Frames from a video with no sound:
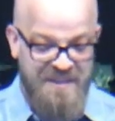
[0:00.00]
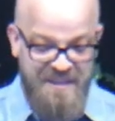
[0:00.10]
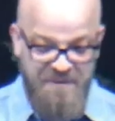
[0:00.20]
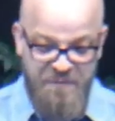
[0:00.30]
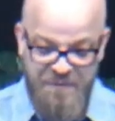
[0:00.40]

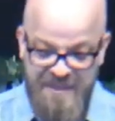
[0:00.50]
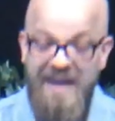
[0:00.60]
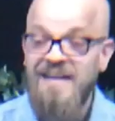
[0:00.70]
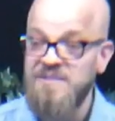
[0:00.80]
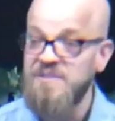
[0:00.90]
if
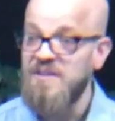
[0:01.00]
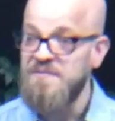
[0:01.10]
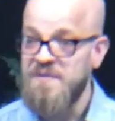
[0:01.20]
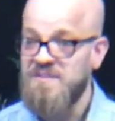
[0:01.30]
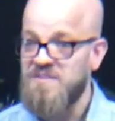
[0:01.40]
God's
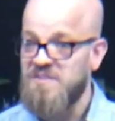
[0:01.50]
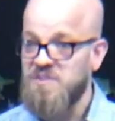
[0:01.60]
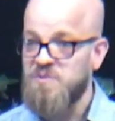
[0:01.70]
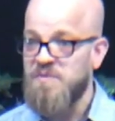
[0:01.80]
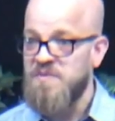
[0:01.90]
love
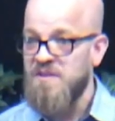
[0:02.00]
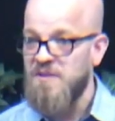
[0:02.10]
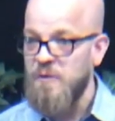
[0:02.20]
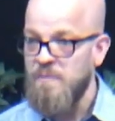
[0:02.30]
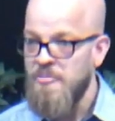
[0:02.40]
exists within
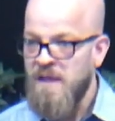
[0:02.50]
you,